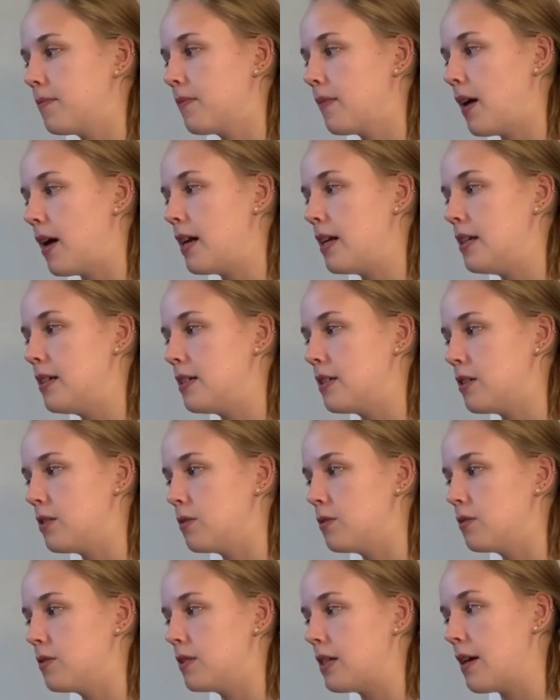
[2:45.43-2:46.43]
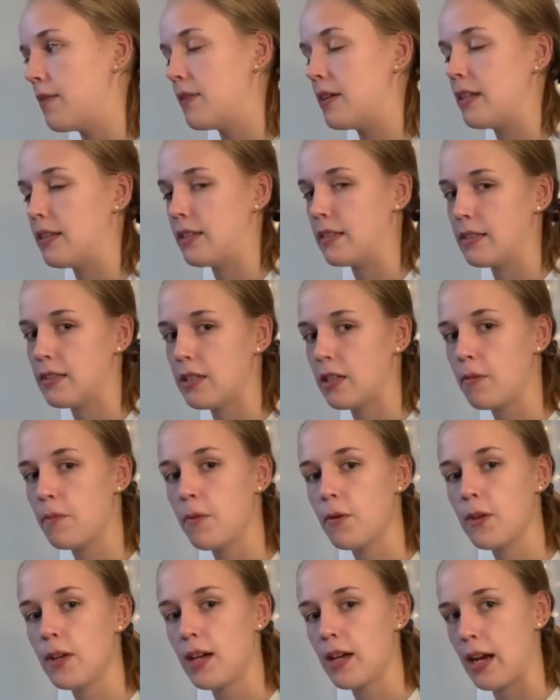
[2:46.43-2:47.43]
I need to dive in at this
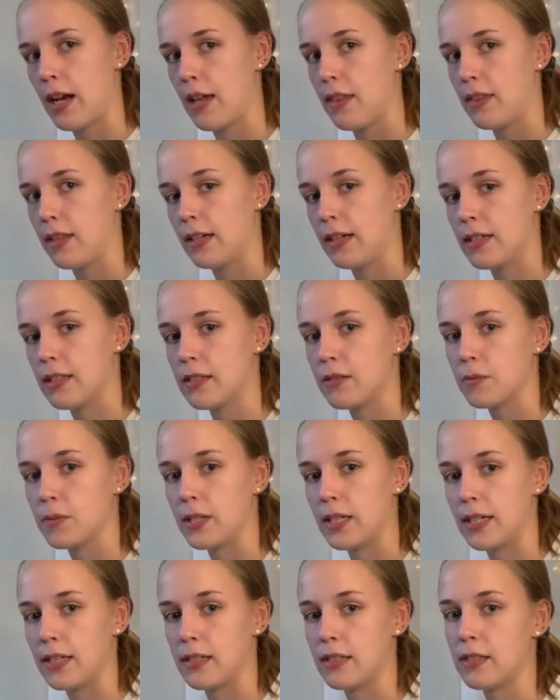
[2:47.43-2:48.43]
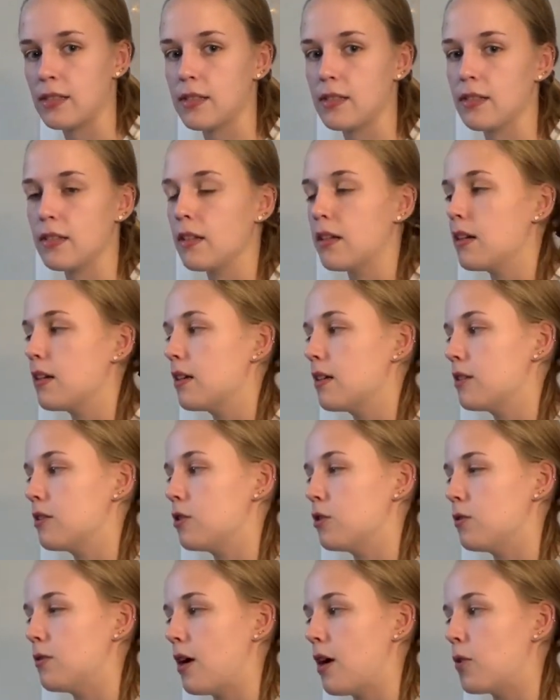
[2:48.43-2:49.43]
tempo yet. I think it's when it gets
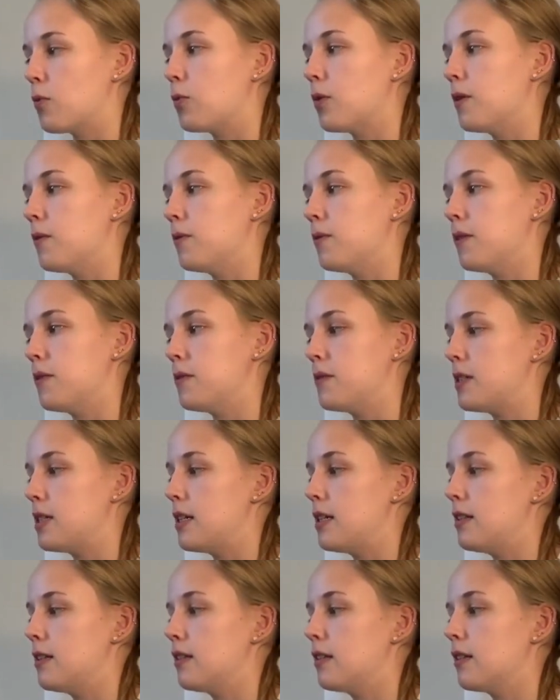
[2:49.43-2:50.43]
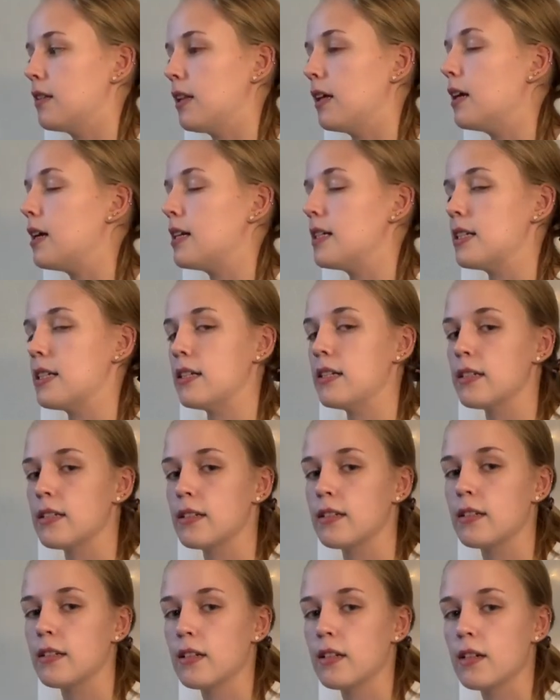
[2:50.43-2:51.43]
to around 115 that I
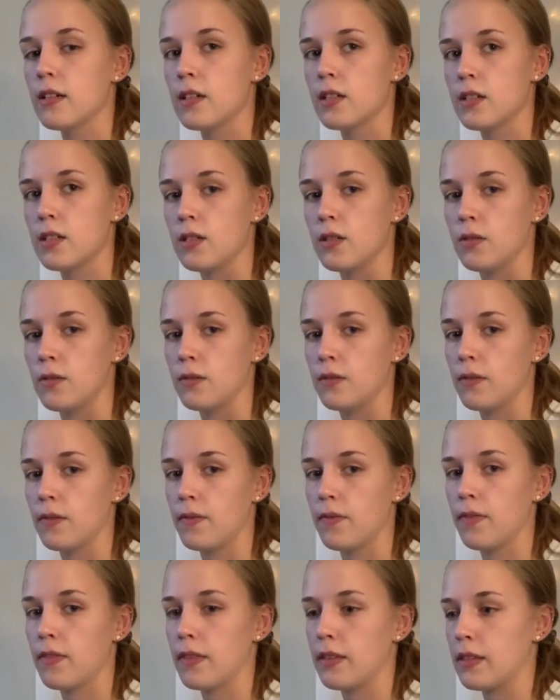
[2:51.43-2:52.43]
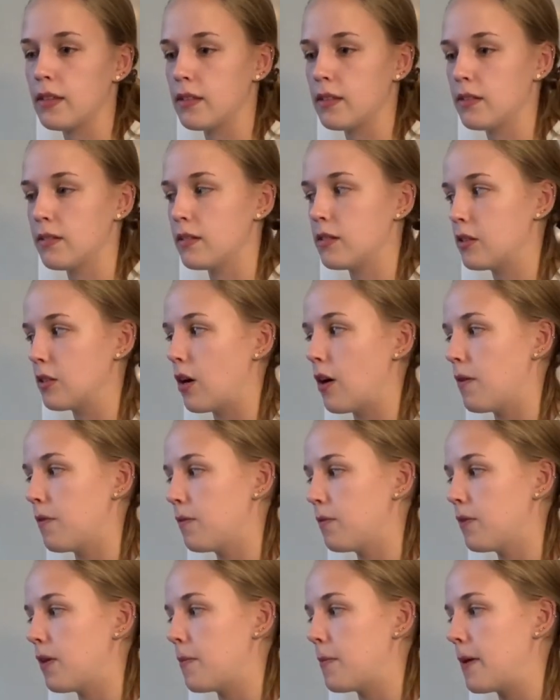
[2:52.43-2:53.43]
tend to
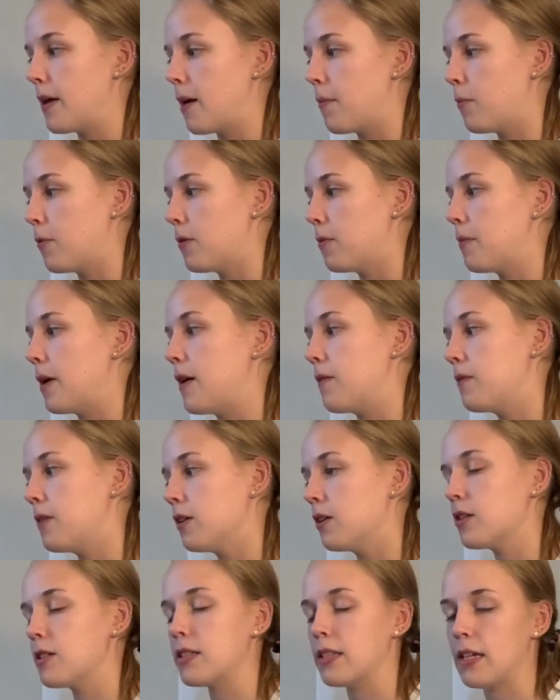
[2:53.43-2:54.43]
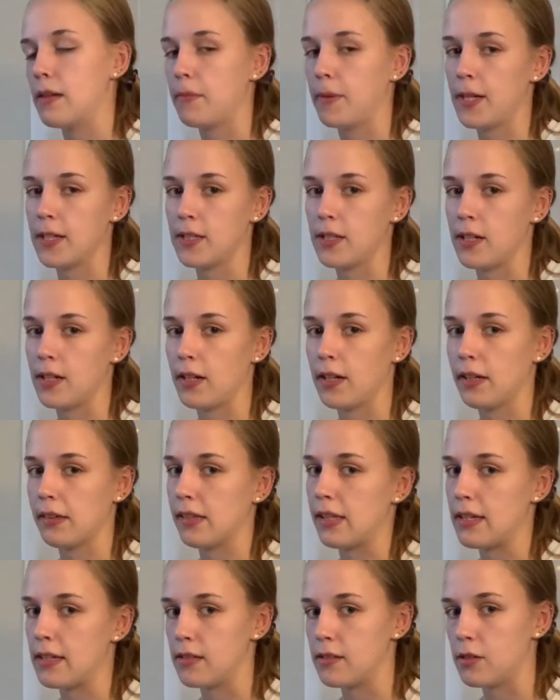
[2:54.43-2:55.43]
start flubbing up with my fingers and my tongue,
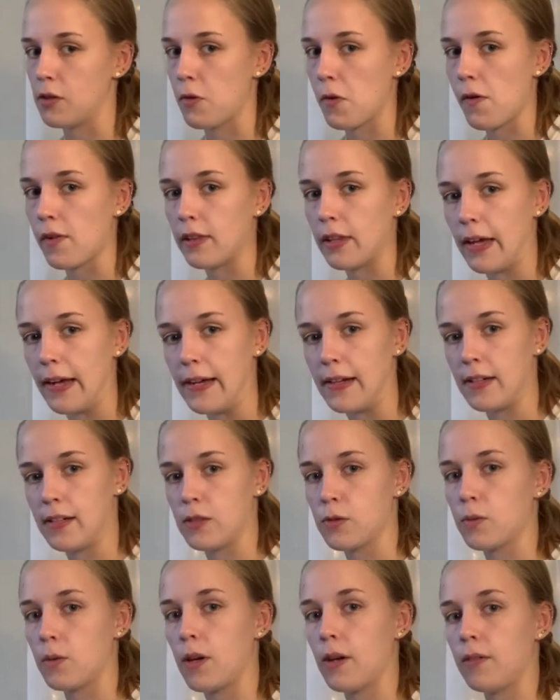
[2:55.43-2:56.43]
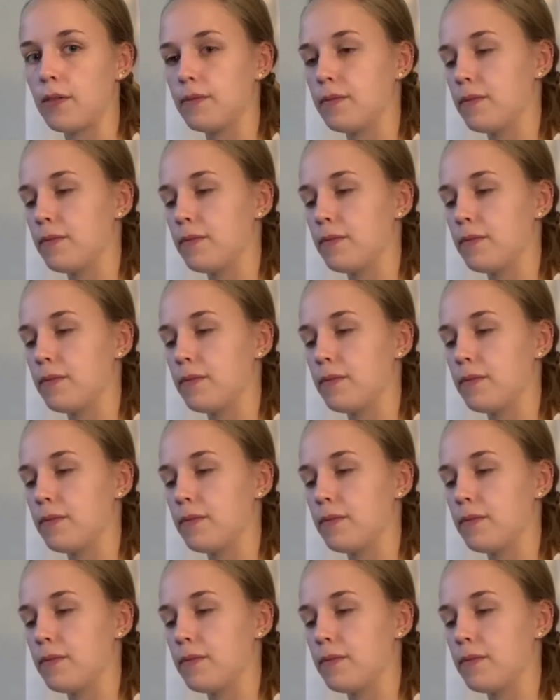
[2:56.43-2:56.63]
and they don't align as well.